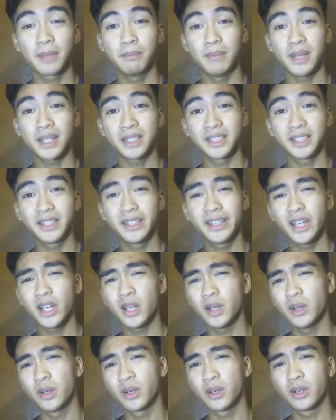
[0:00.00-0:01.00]
bacteria
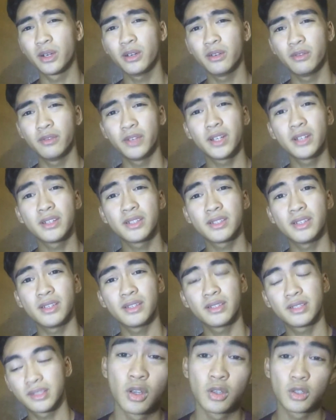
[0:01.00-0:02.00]
or
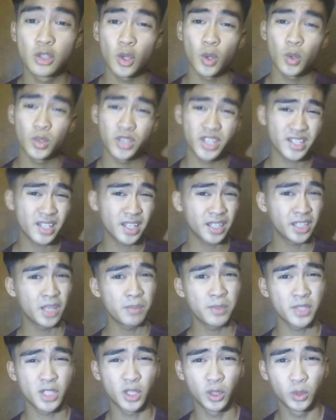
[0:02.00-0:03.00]
viruses. So just like in
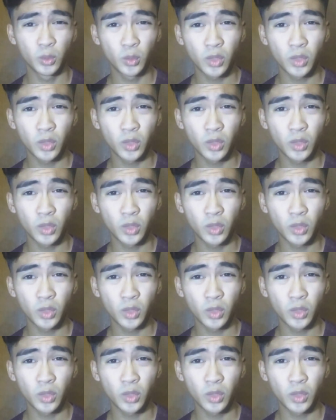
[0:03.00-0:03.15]
episode